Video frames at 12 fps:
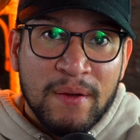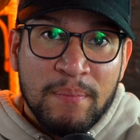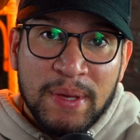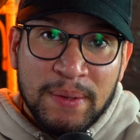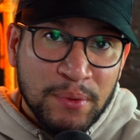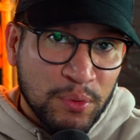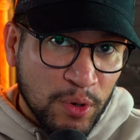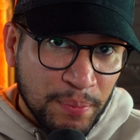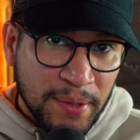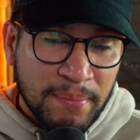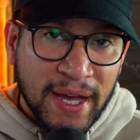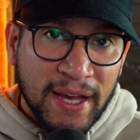people will be
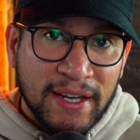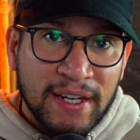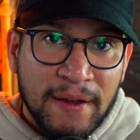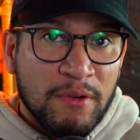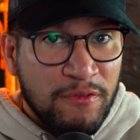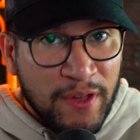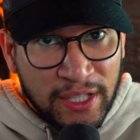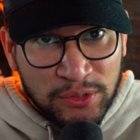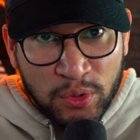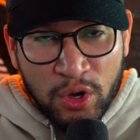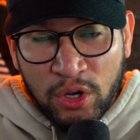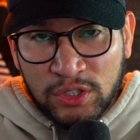mad, but fans
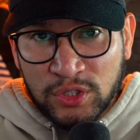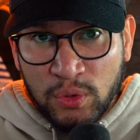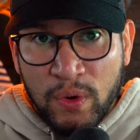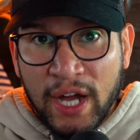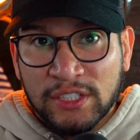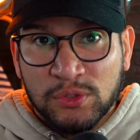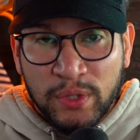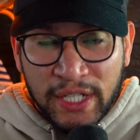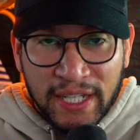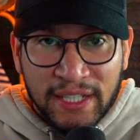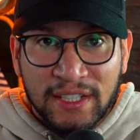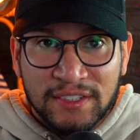will also watch what
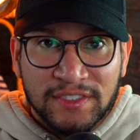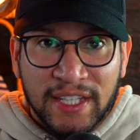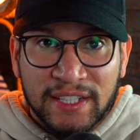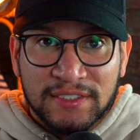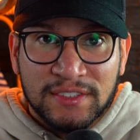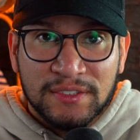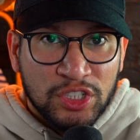he does next.